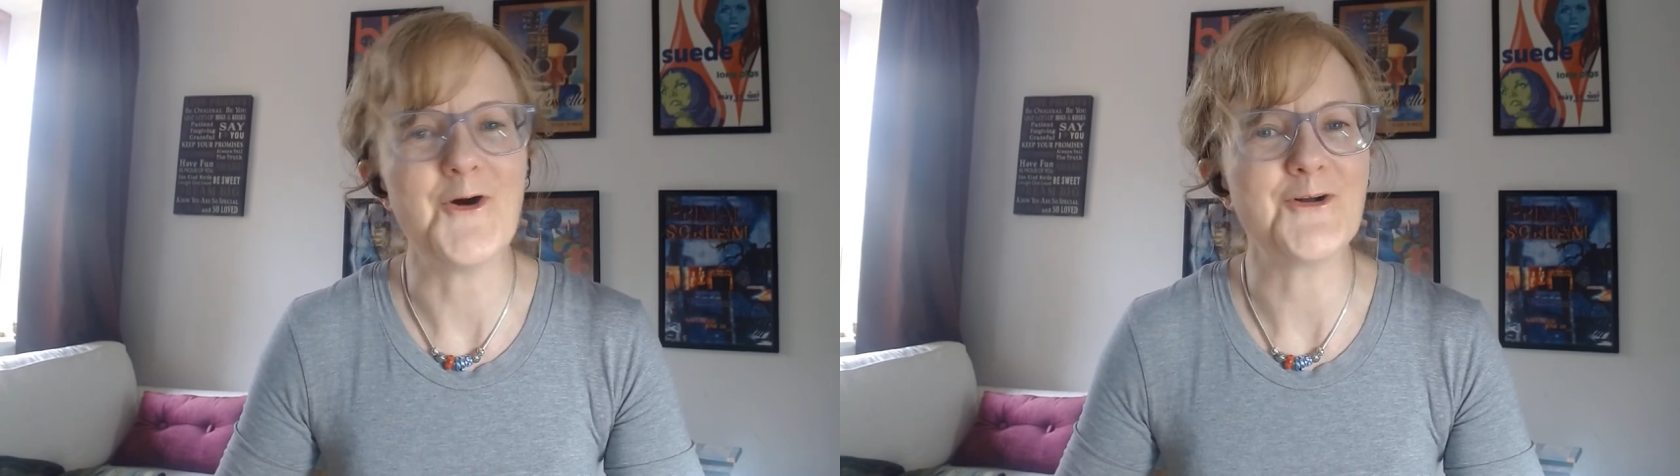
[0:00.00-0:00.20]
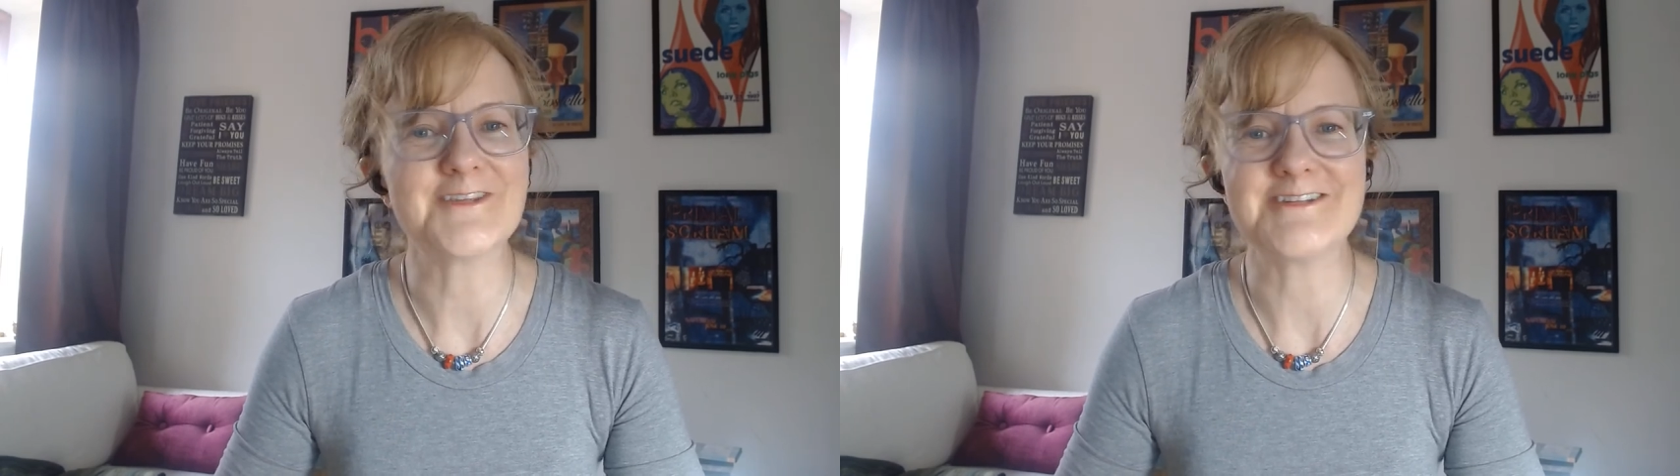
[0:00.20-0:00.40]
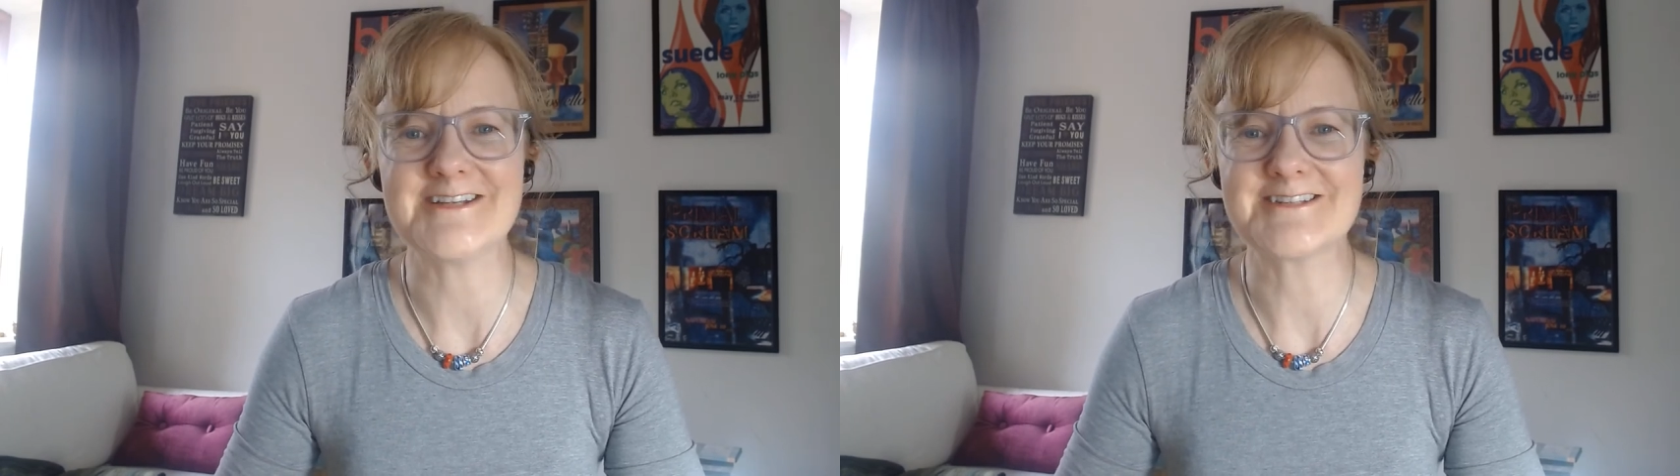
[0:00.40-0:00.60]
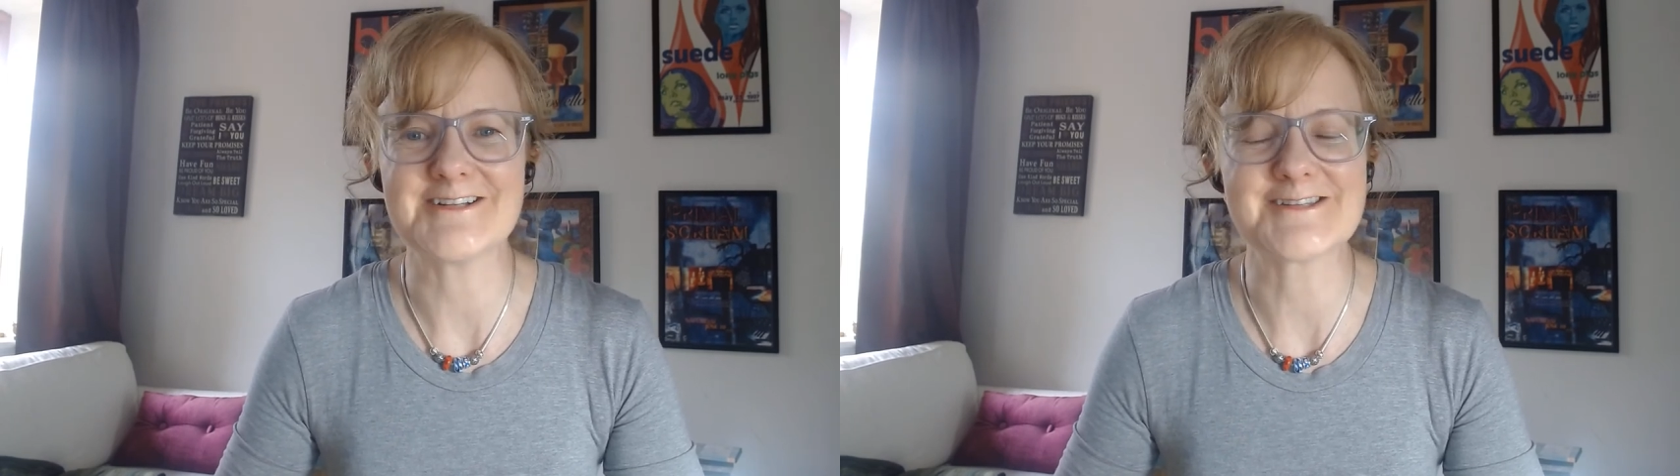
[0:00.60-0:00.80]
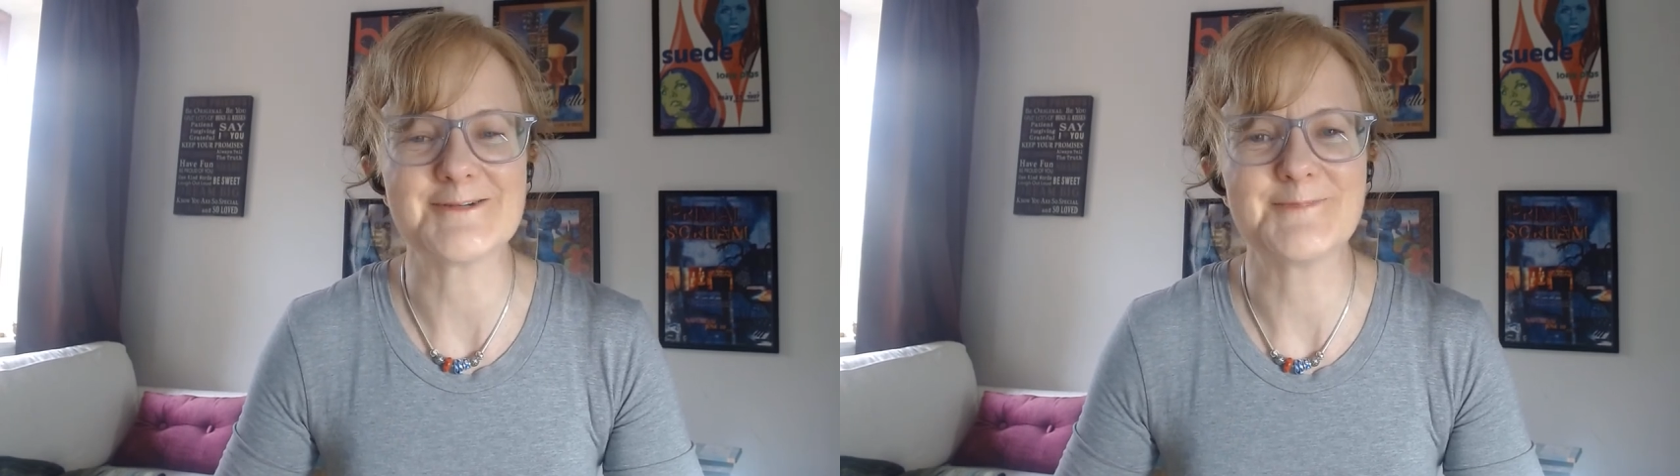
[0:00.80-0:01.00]
All the
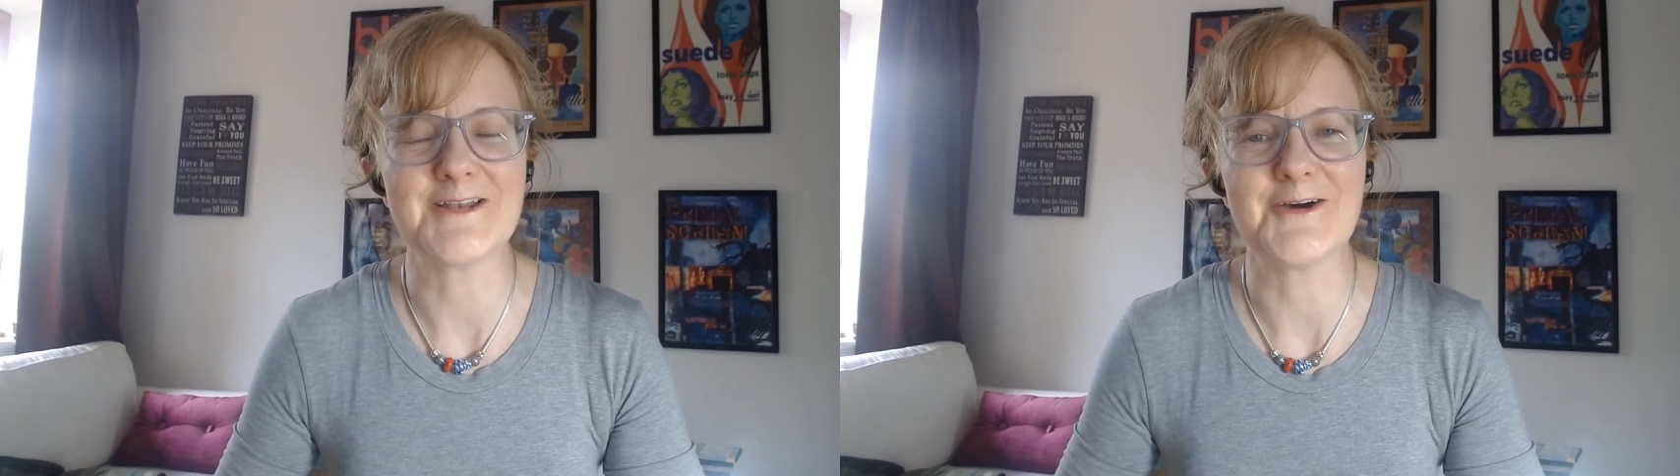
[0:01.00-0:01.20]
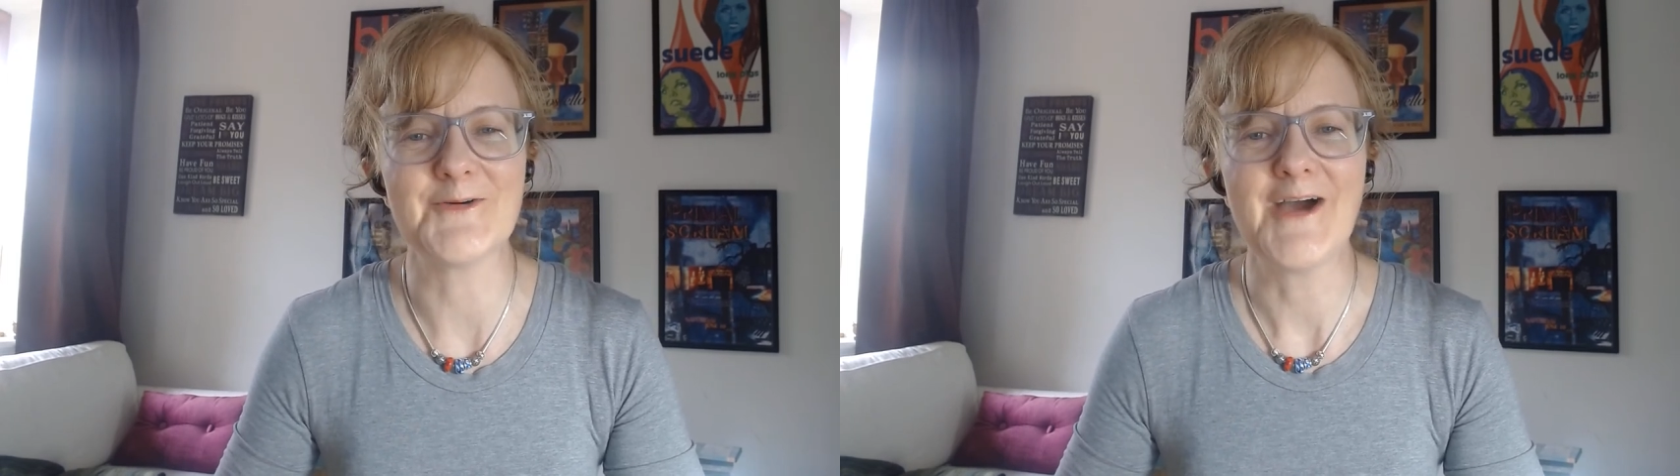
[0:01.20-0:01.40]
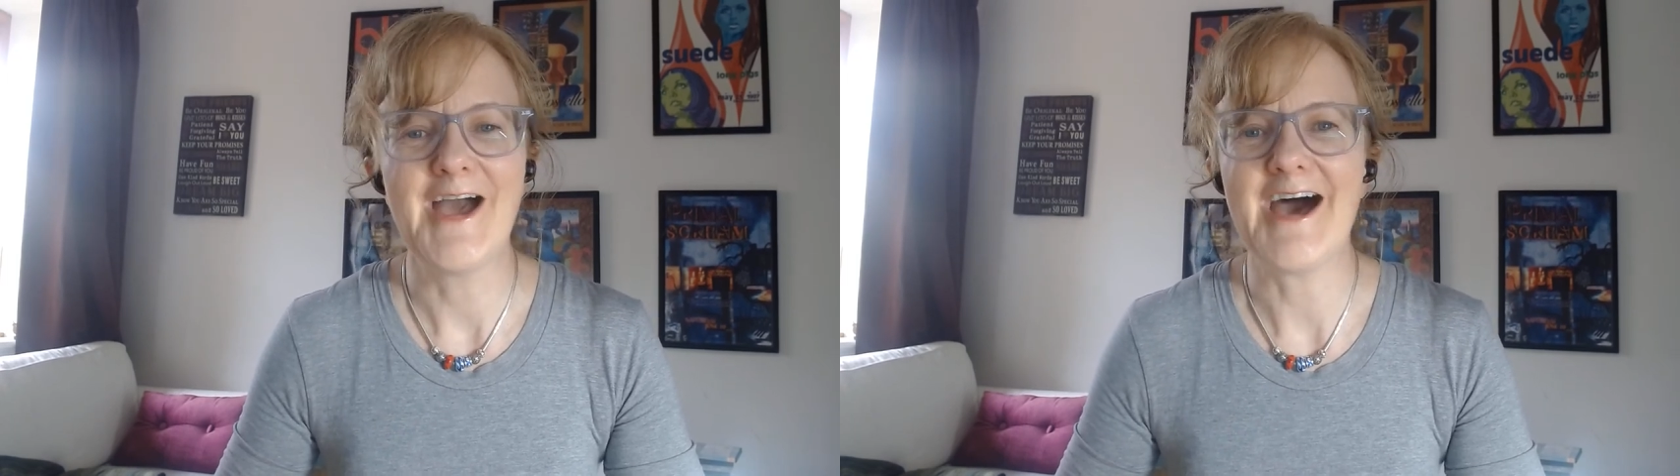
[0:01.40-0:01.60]
details are below,